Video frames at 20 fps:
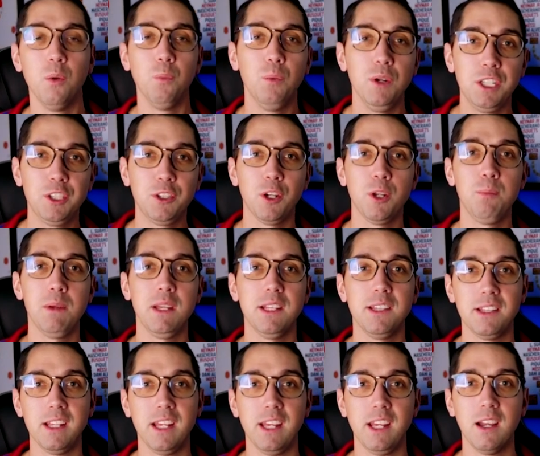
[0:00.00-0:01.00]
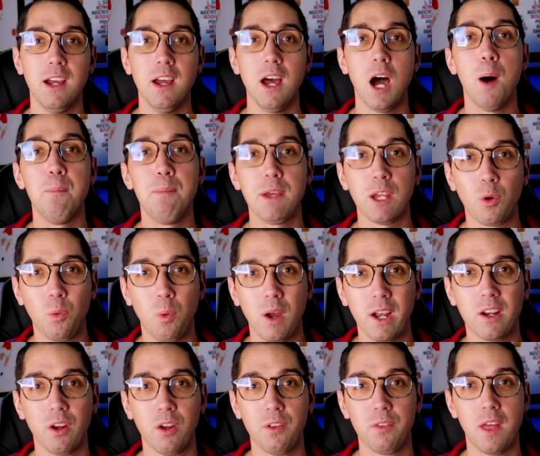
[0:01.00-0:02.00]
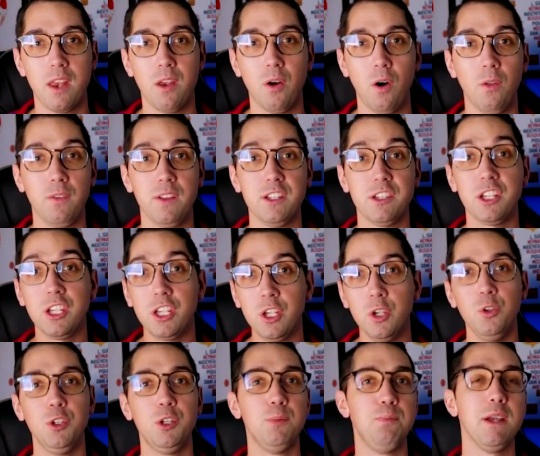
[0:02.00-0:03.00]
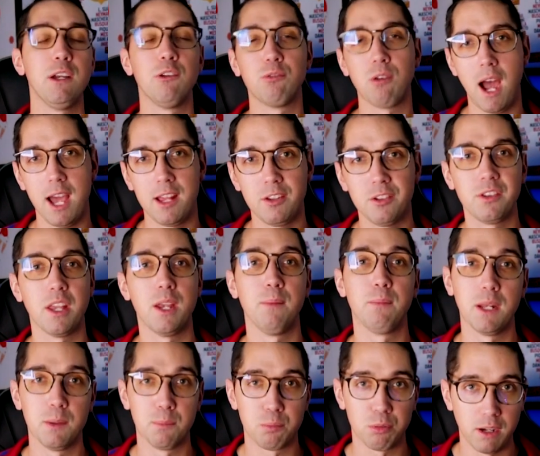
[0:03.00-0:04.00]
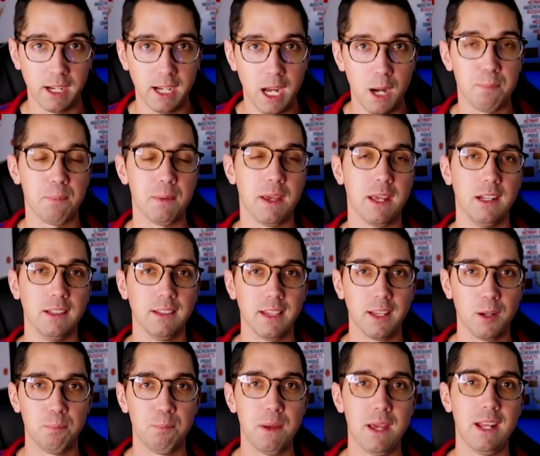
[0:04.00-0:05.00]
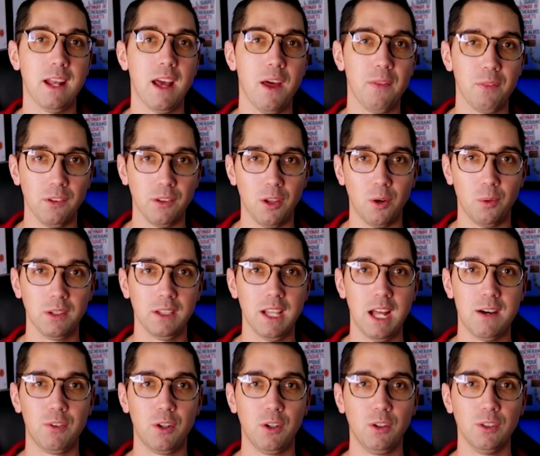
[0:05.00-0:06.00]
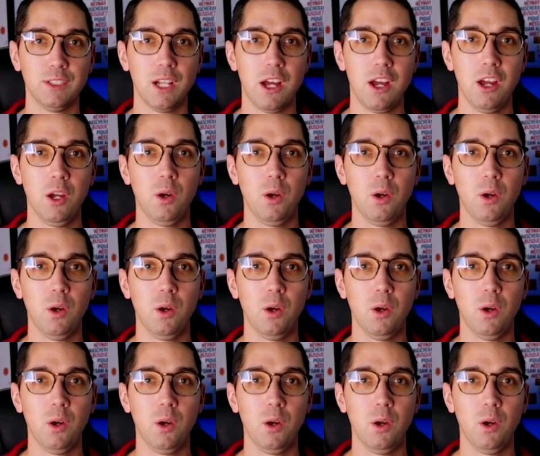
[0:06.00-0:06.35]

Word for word: we should be seeing a bit quicker than all these huge big risers that I'm going to bring up in a little bit at the lower levels